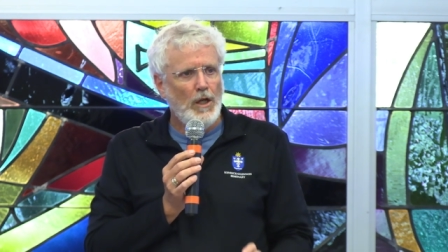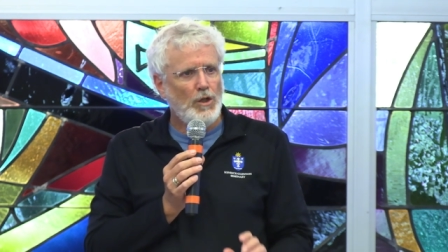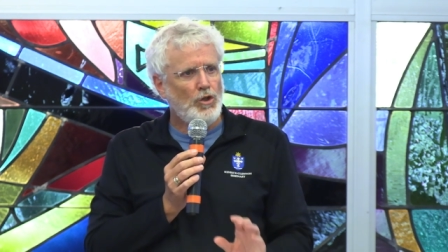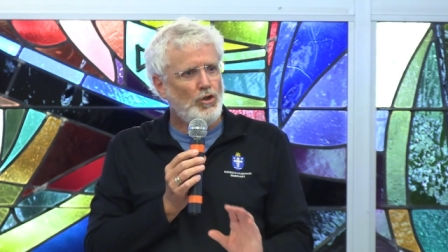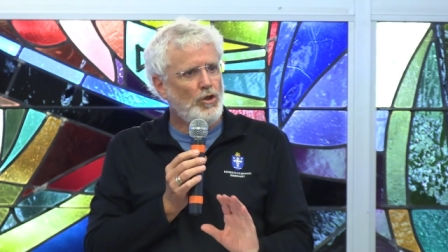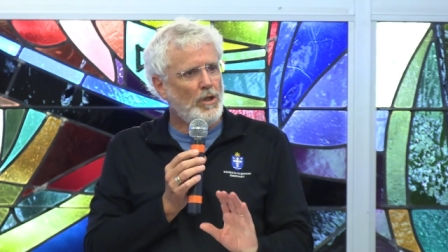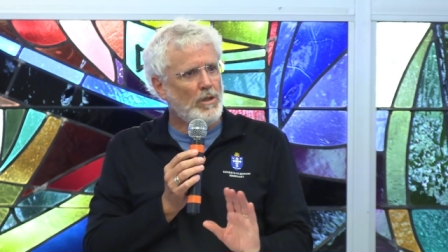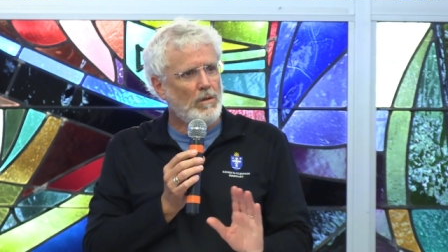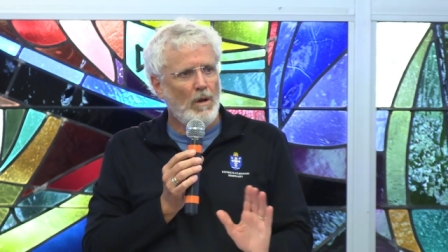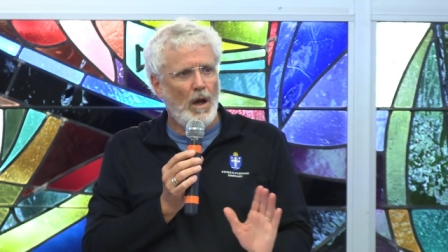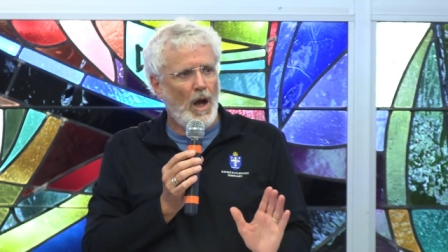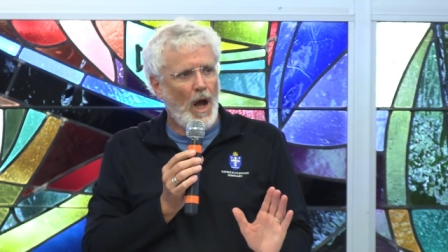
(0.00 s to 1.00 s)
It's
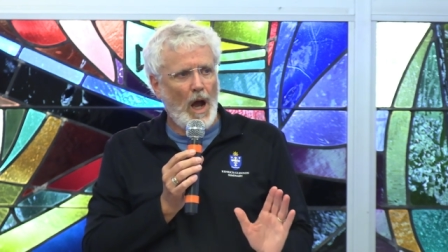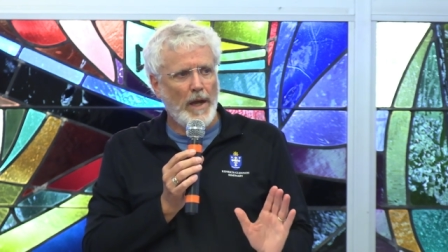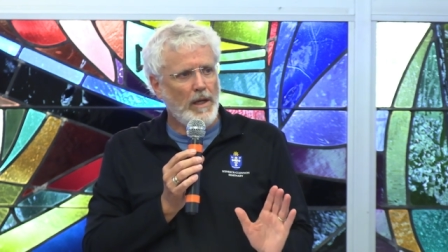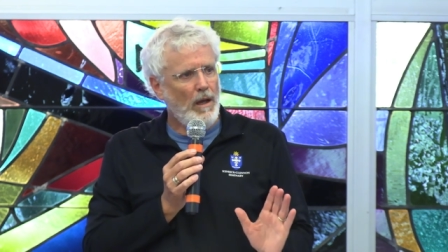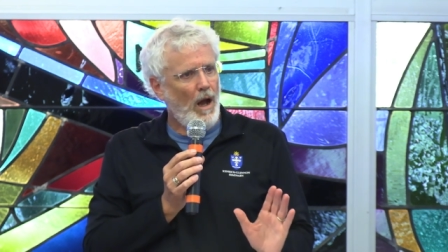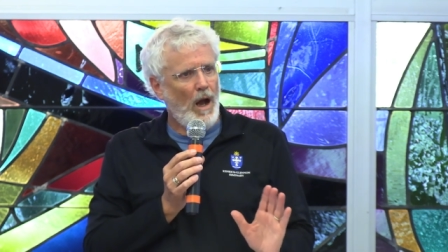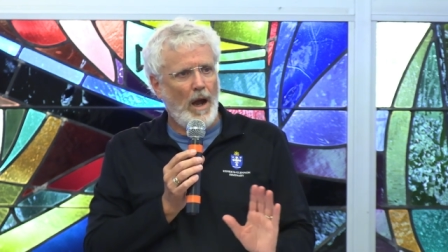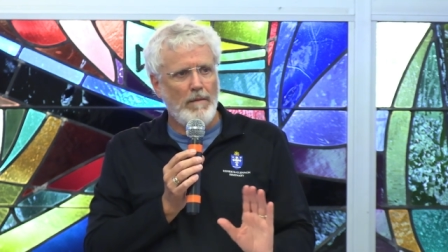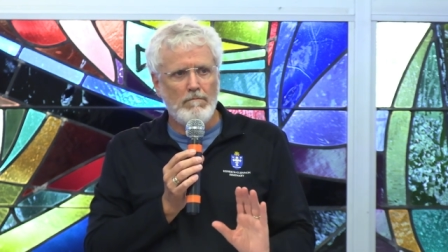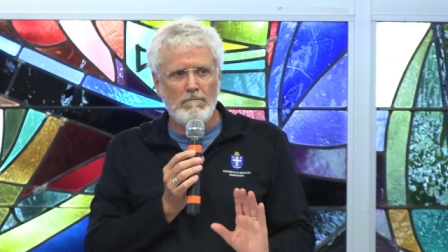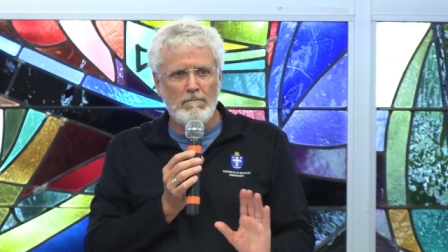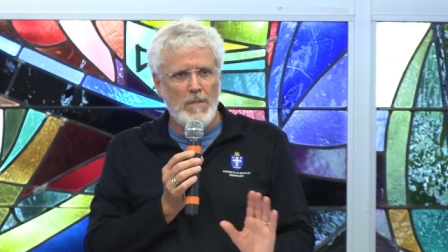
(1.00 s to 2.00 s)
just, I, I
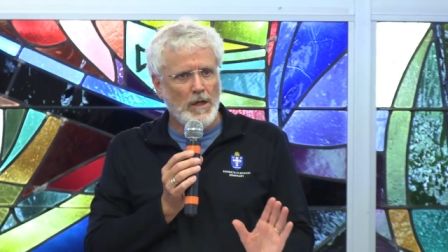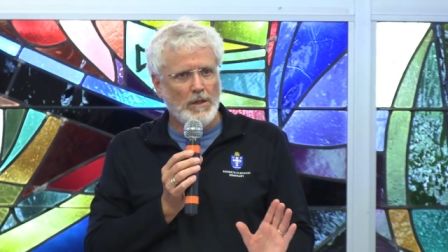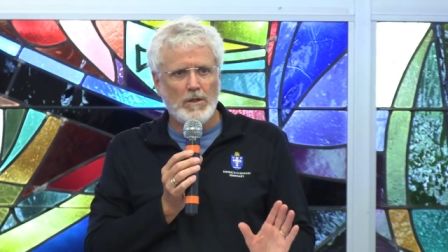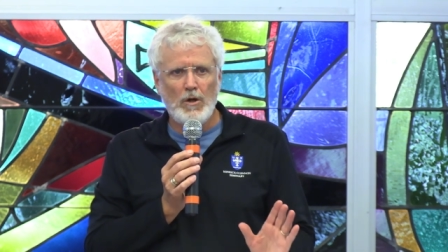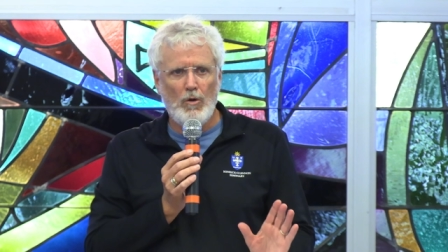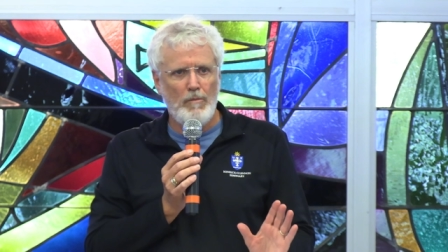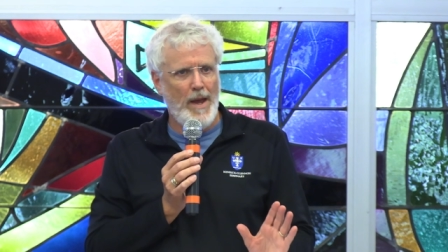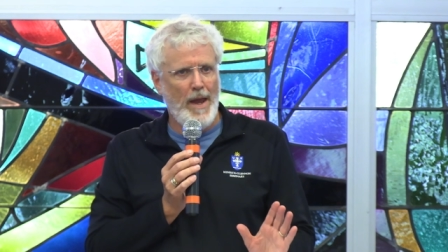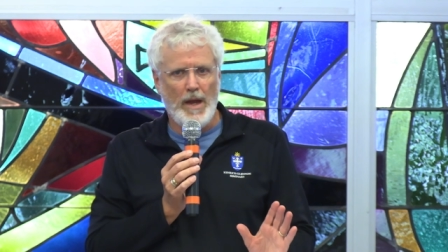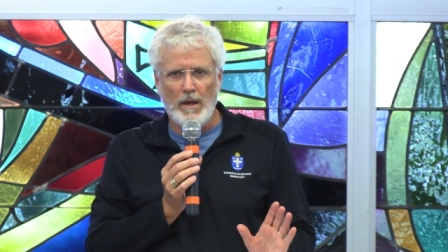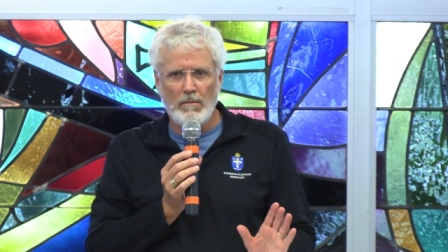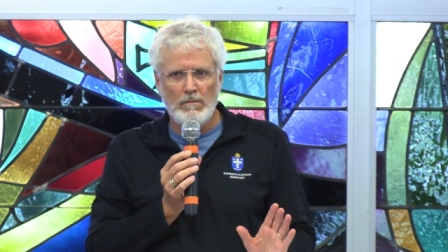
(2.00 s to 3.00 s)
must
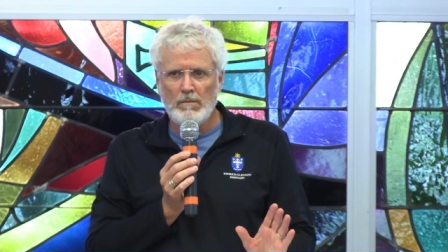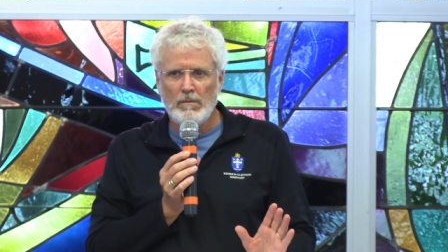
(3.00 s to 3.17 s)
obey.